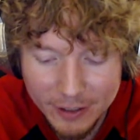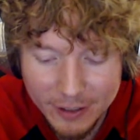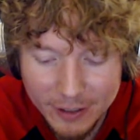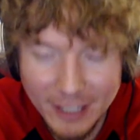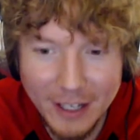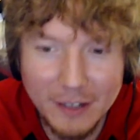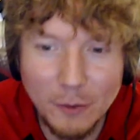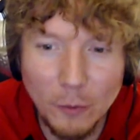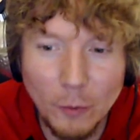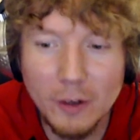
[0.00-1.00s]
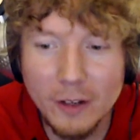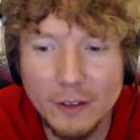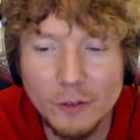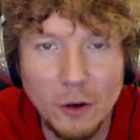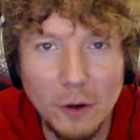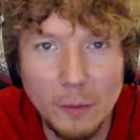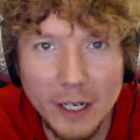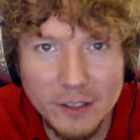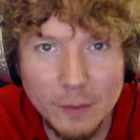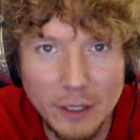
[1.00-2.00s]
That one of the
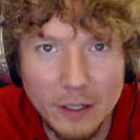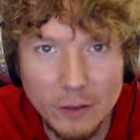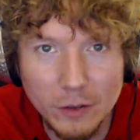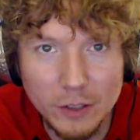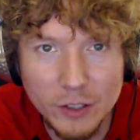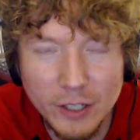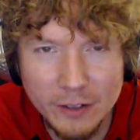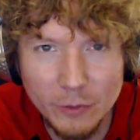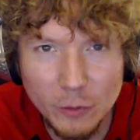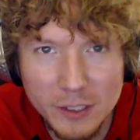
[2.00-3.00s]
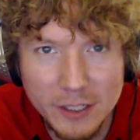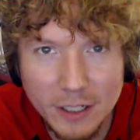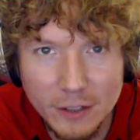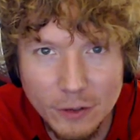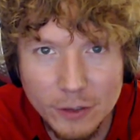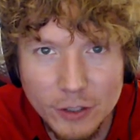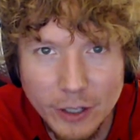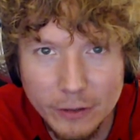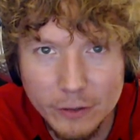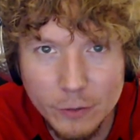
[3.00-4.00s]
drawbacks of being an only child. Wasn't he an only
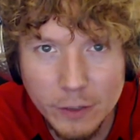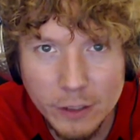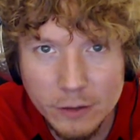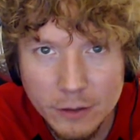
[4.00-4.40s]
child as well?